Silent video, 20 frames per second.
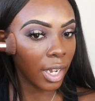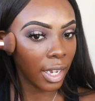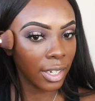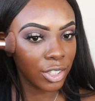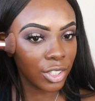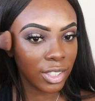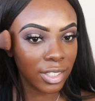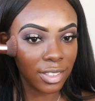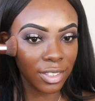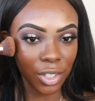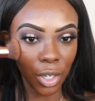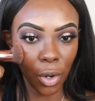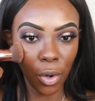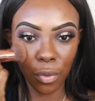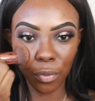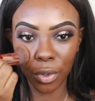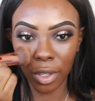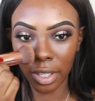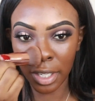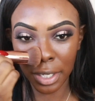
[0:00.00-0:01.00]
I just
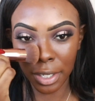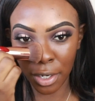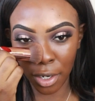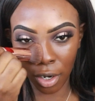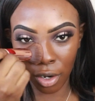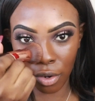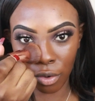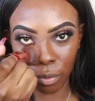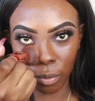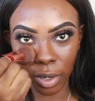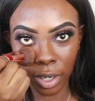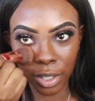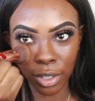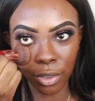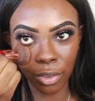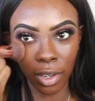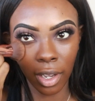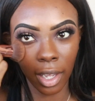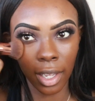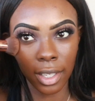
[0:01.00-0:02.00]
don't really know what
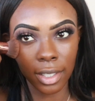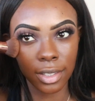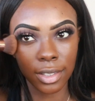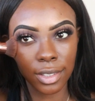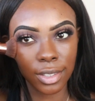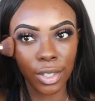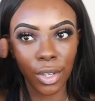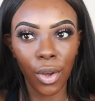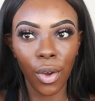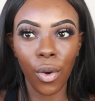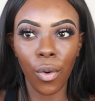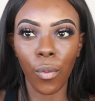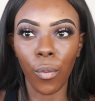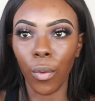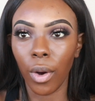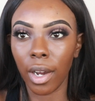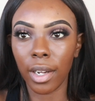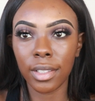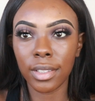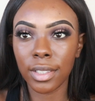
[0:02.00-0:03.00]
you guys
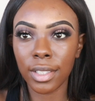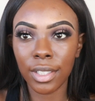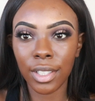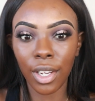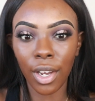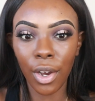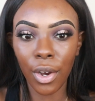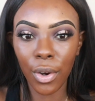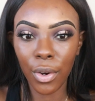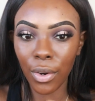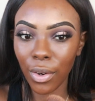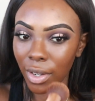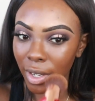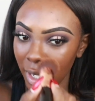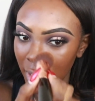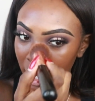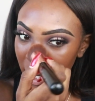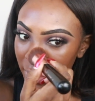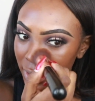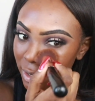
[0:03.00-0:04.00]
want to know.
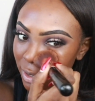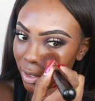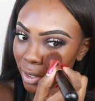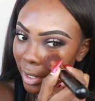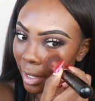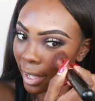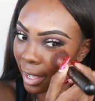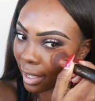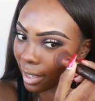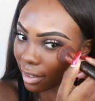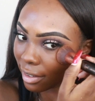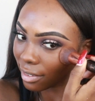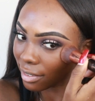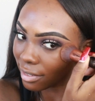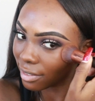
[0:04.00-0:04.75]
So like,